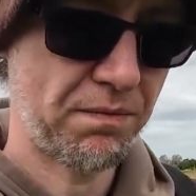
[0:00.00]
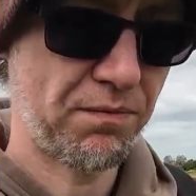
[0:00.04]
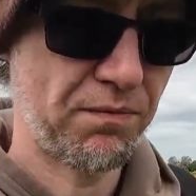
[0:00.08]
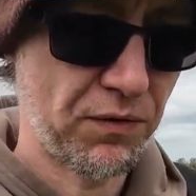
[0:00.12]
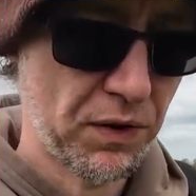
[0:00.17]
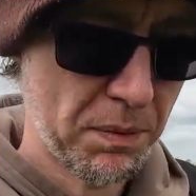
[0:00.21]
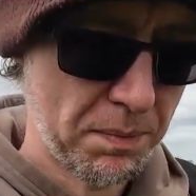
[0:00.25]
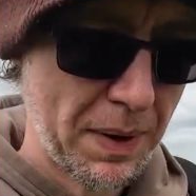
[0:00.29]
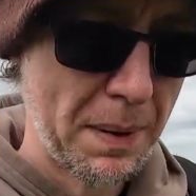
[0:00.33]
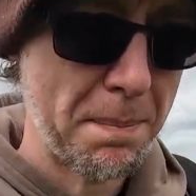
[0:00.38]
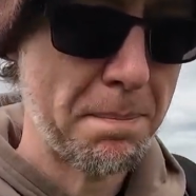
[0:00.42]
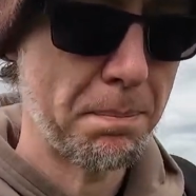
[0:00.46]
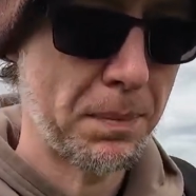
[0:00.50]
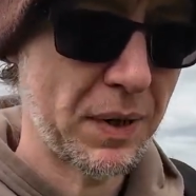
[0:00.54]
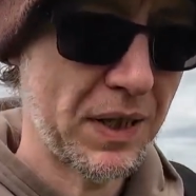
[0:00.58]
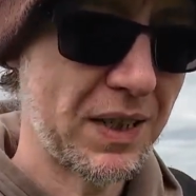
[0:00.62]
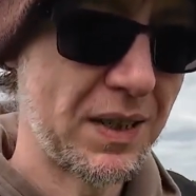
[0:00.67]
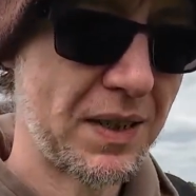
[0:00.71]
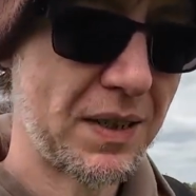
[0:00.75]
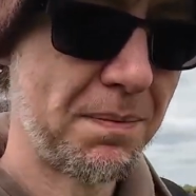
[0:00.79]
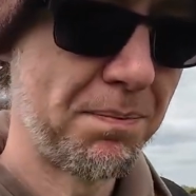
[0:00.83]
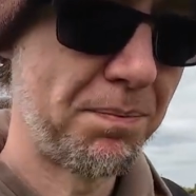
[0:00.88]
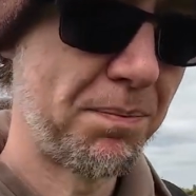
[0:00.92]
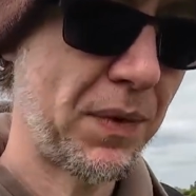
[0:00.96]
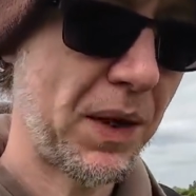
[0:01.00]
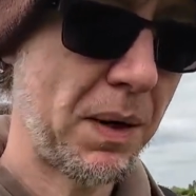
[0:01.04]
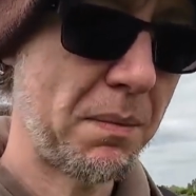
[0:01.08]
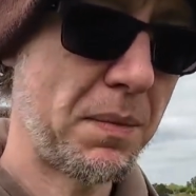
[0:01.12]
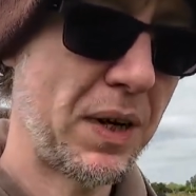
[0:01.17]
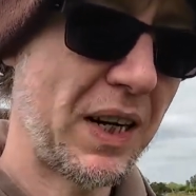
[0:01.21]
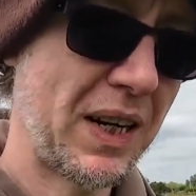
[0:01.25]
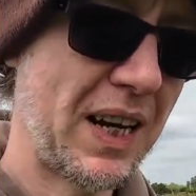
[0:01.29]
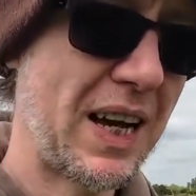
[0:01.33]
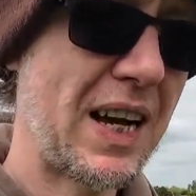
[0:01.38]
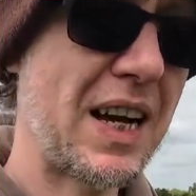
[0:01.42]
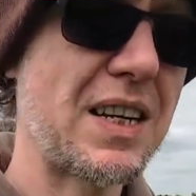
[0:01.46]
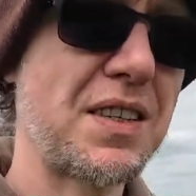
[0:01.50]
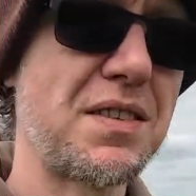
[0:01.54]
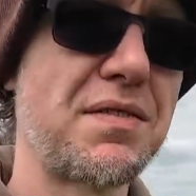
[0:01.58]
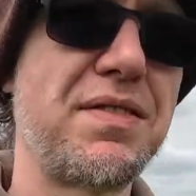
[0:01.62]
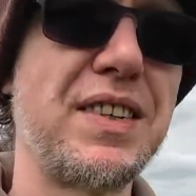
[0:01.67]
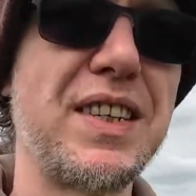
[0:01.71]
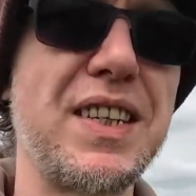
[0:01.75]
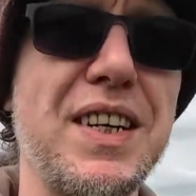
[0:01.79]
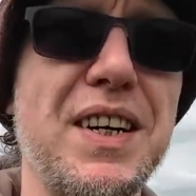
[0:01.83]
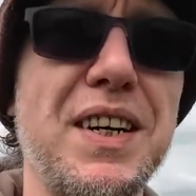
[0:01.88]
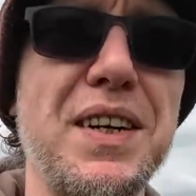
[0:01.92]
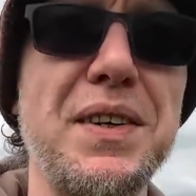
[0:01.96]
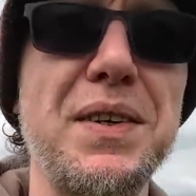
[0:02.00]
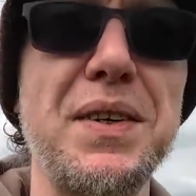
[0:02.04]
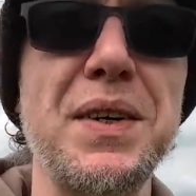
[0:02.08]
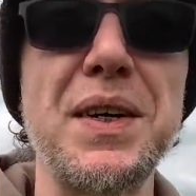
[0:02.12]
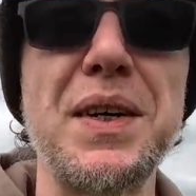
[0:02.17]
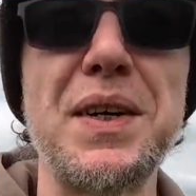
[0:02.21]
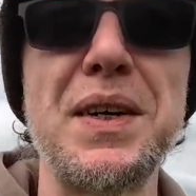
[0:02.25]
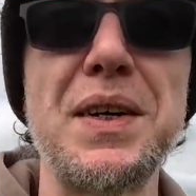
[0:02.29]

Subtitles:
remember my last video